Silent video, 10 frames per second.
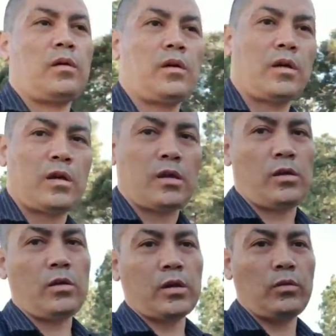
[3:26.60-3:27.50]
and you
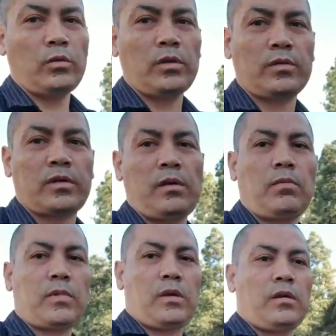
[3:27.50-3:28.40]
can do the same
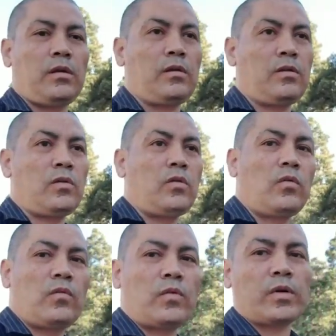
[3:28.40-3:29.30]
thing
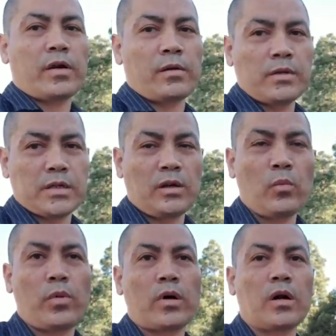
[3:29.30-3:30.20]
for every single
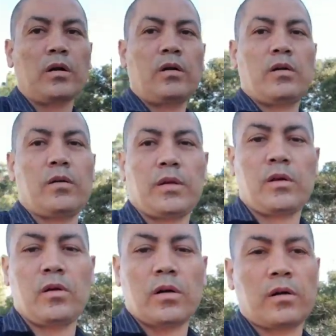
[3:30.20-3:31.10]
part of the
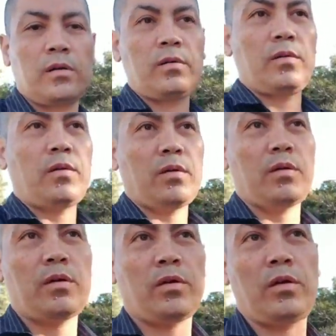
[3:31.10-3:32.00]
car.
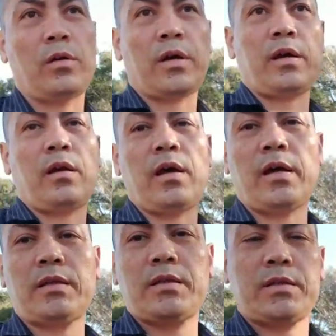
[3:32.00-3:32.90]
Your headlights,